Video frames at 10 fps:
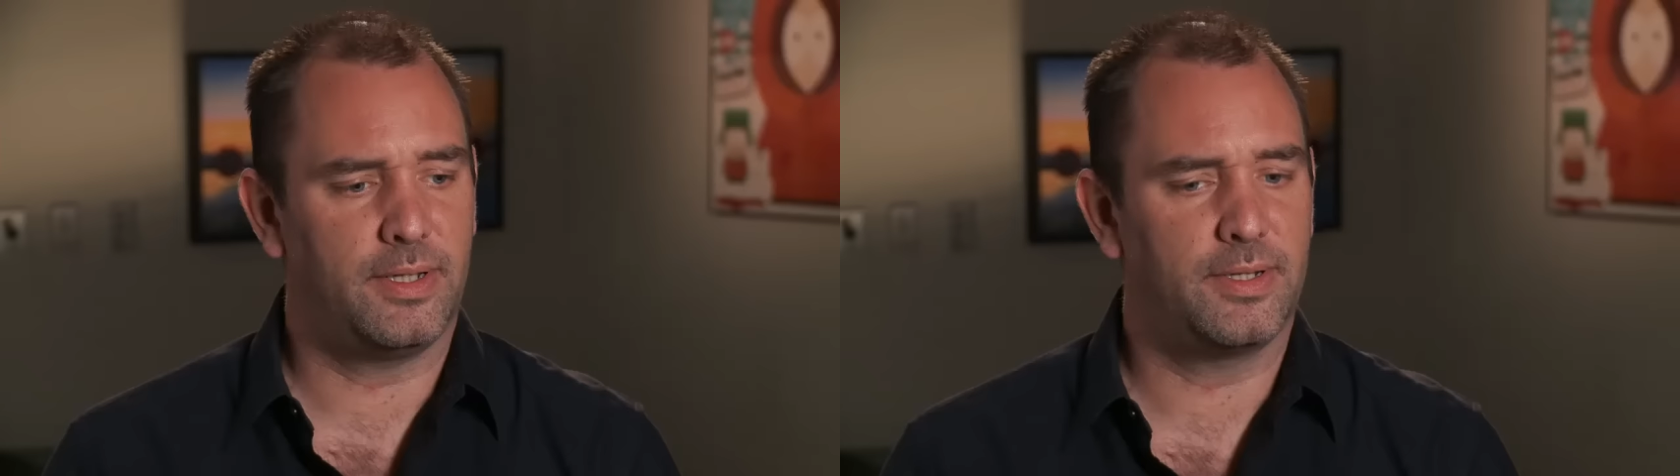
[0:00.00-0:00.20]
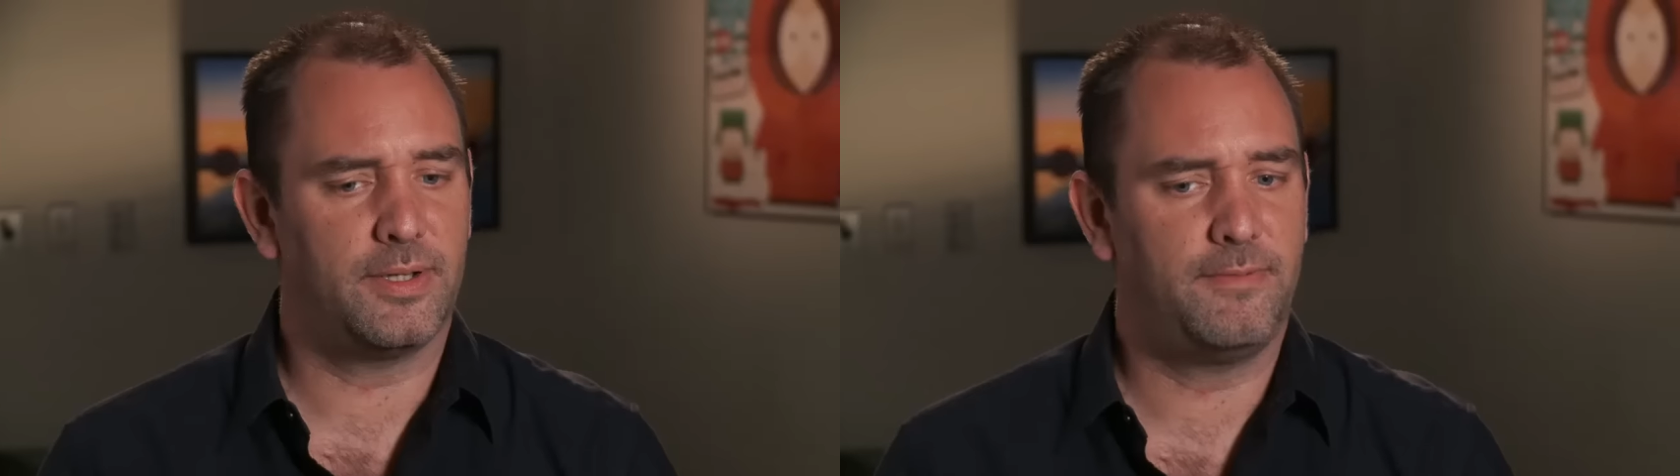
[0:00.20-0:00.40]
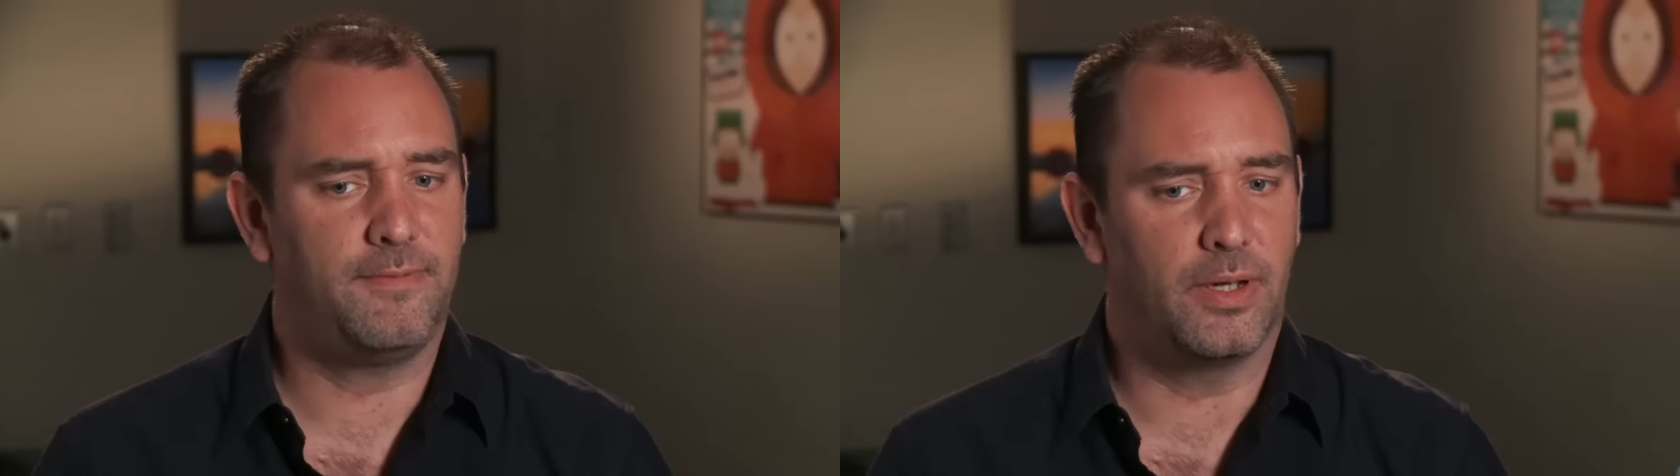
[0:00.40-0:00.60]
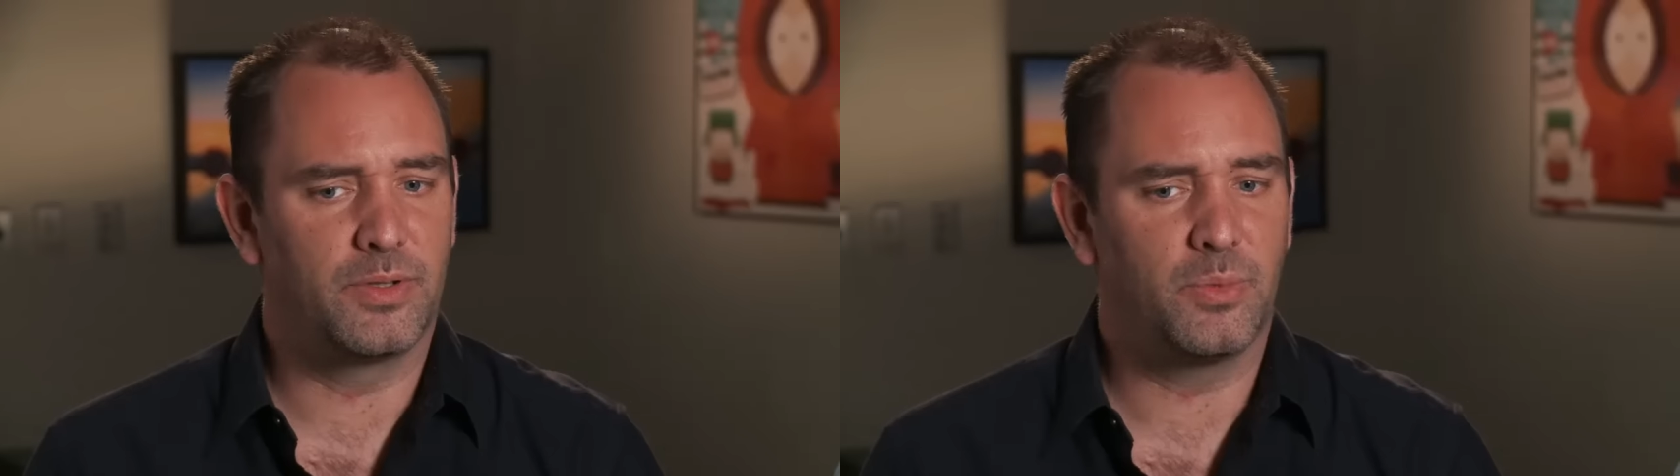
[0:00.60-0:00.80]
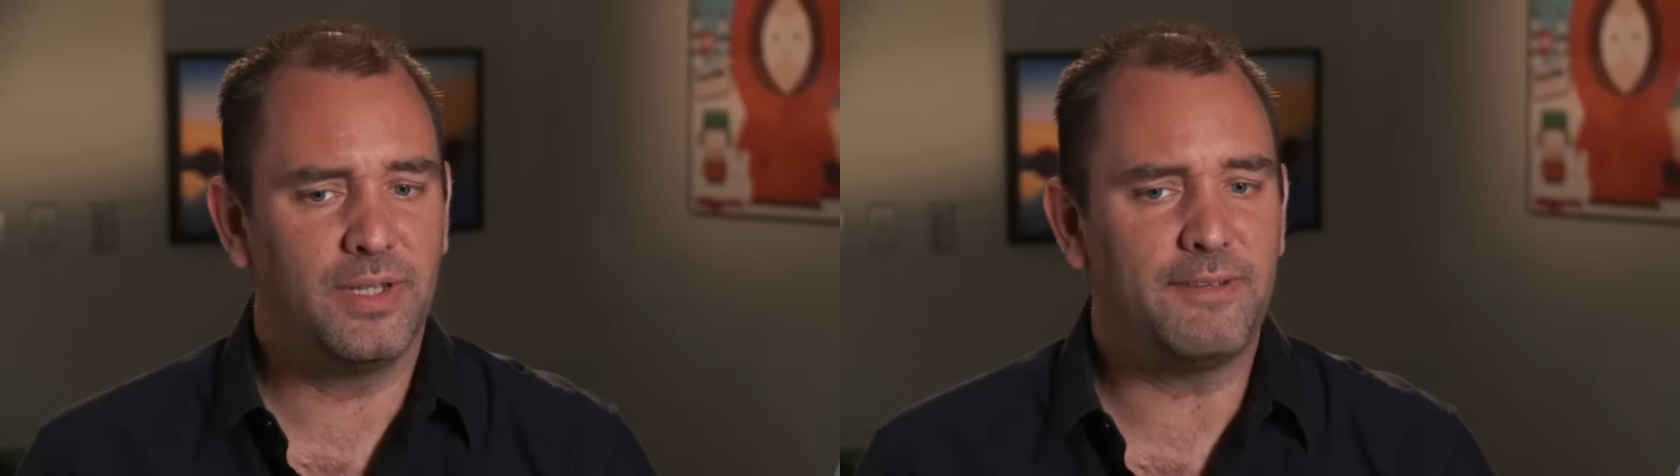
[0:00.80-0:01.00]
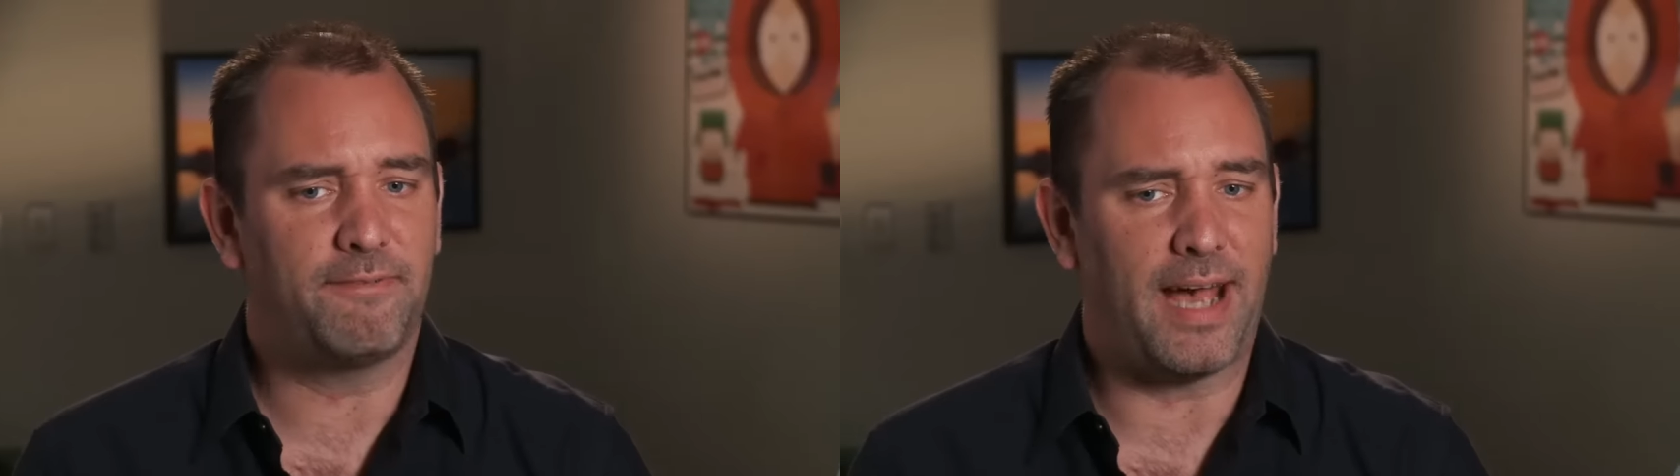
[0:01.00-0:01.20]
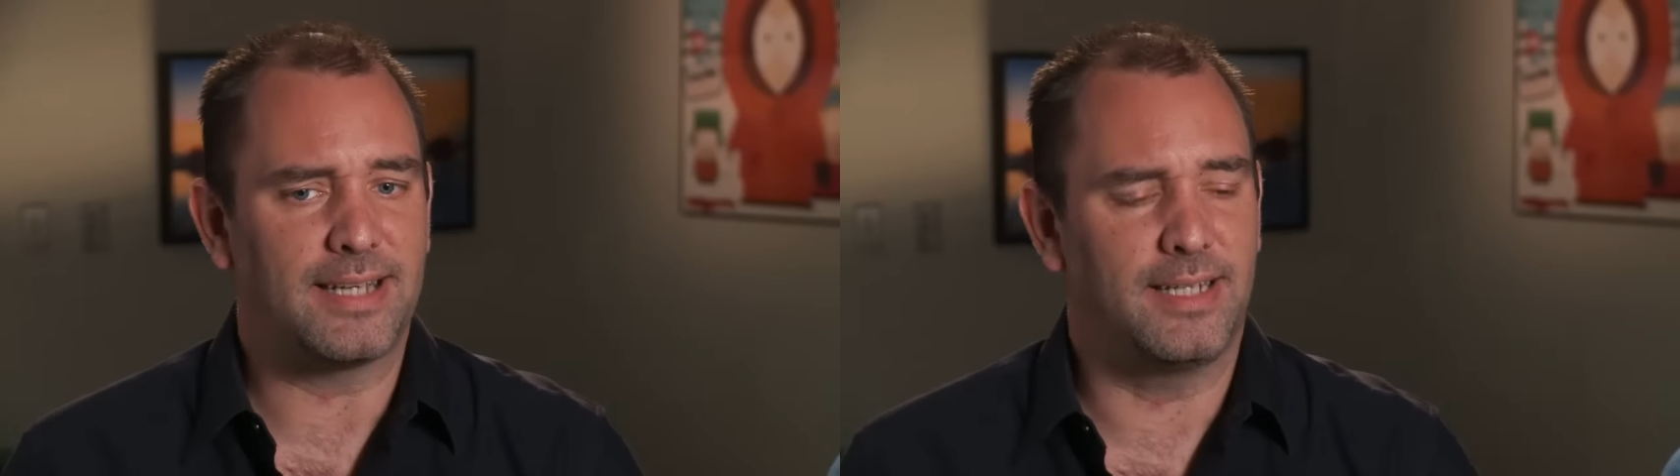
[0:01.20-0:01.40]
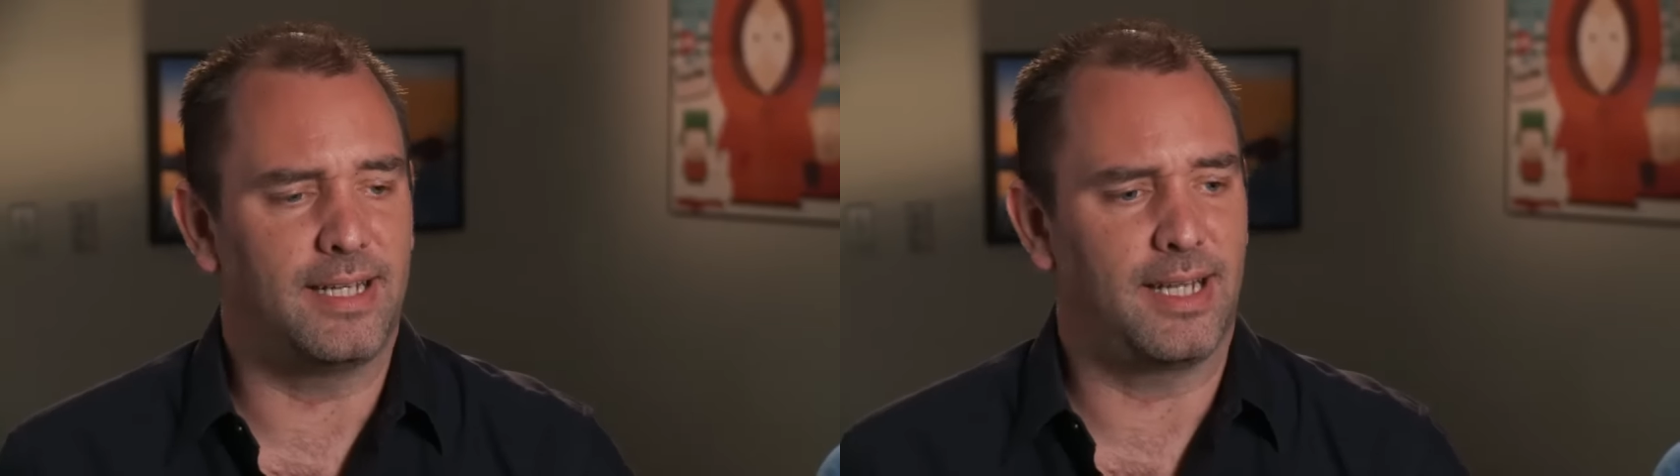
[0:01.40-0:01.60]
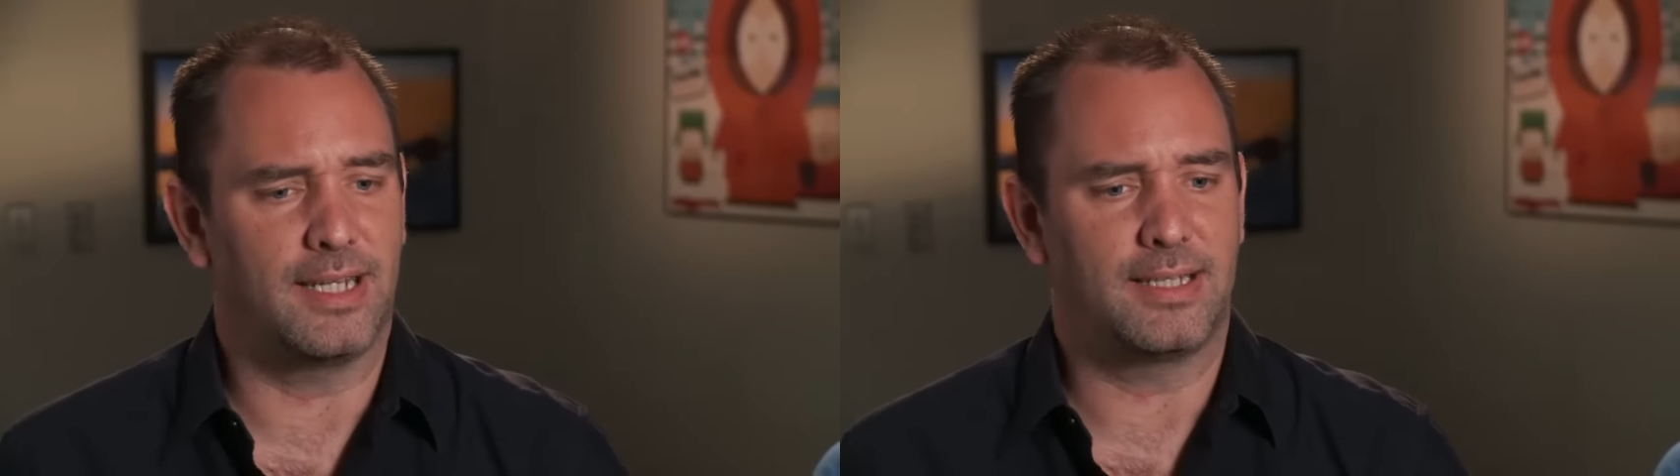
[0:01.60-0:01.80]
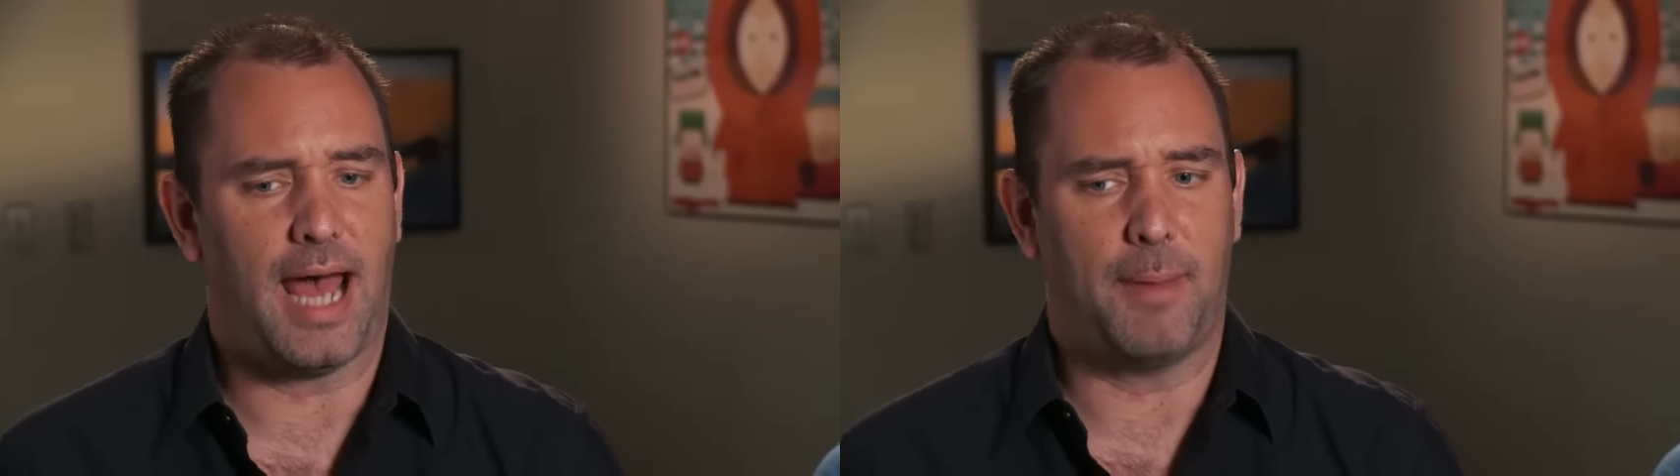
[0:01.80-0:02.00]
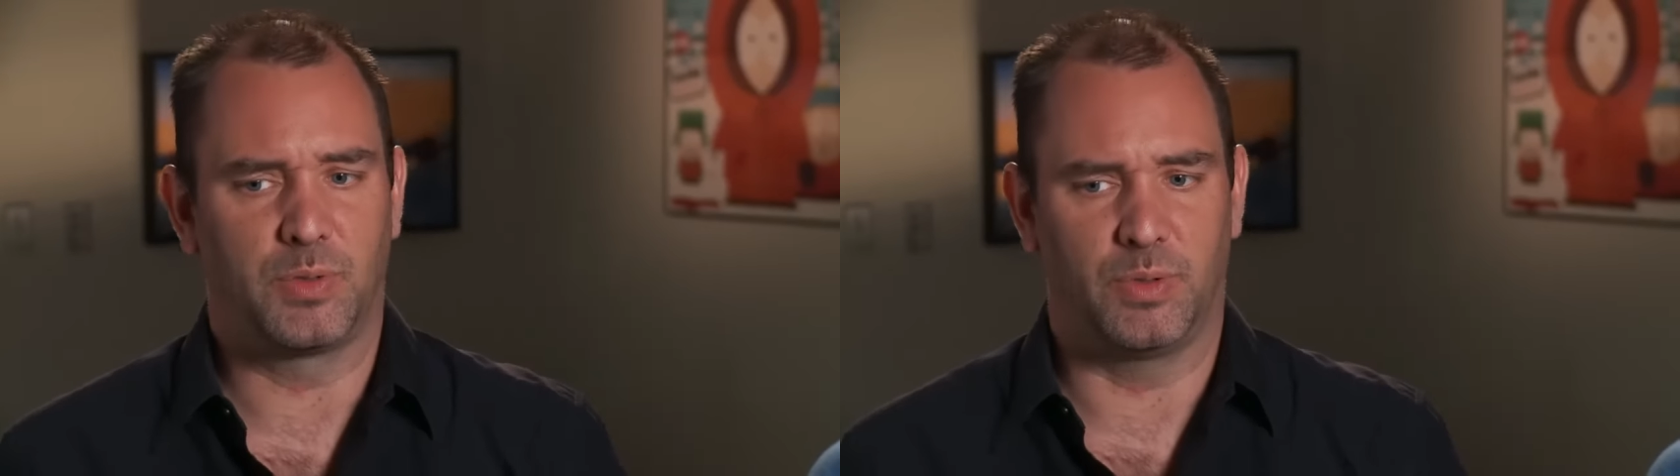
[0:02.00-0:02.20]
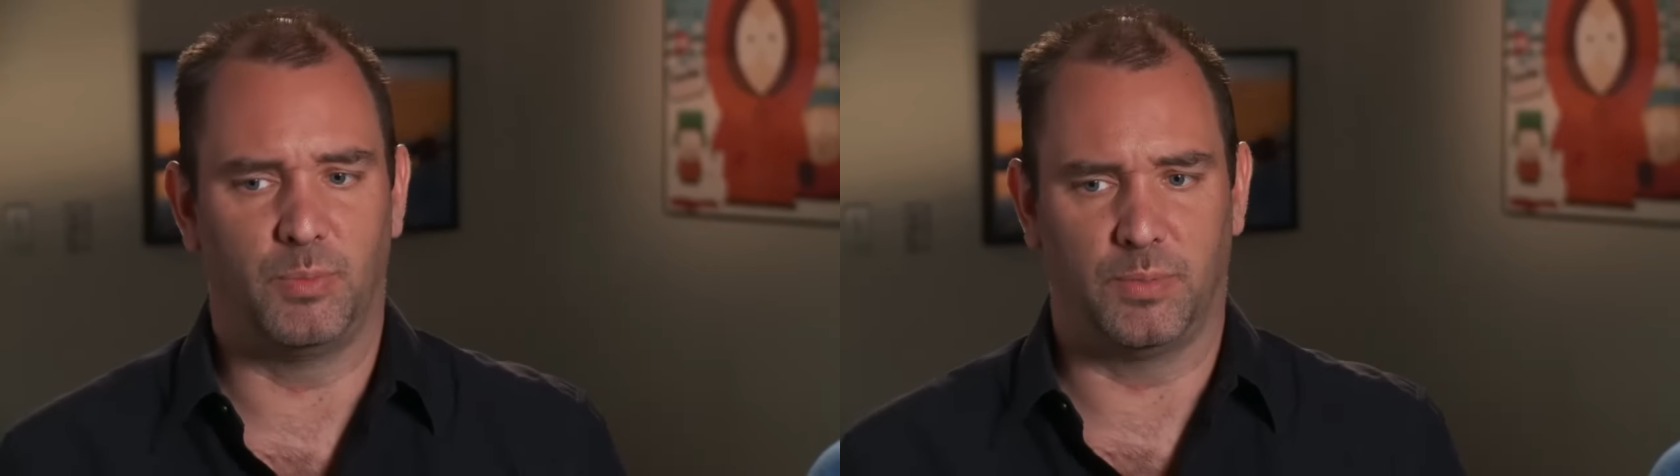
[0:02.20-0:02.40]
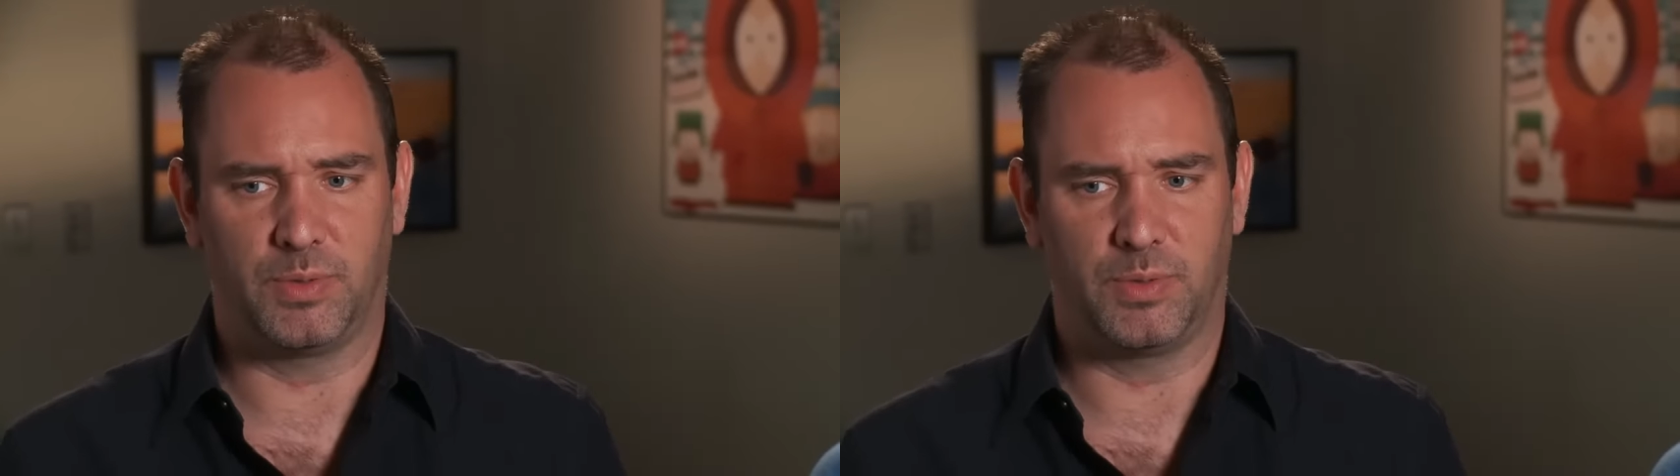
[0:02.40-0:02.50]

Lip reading: There's a really fascinating thing that happens with Mormons,